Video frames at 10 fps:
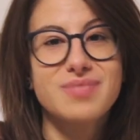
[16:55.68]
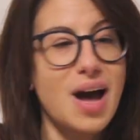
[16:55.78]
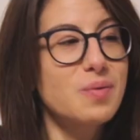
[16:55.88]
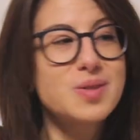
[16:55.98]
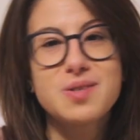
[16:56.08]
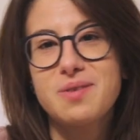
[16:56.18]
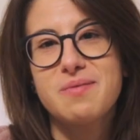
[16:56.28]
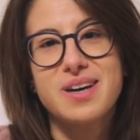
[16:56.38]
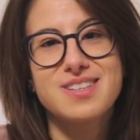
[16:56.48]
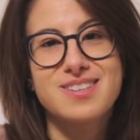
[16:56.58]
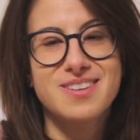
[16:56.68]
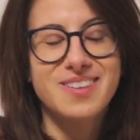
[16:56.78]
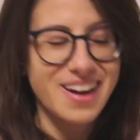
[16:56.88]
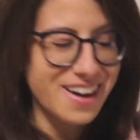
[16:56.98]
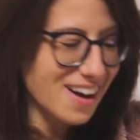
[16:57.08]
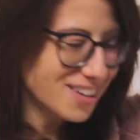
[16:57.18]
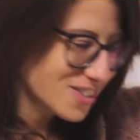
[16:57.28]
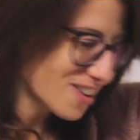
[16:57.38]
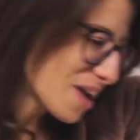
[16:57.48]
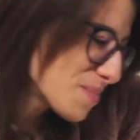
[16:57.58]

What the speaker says: I will do my best, okay? I'll try.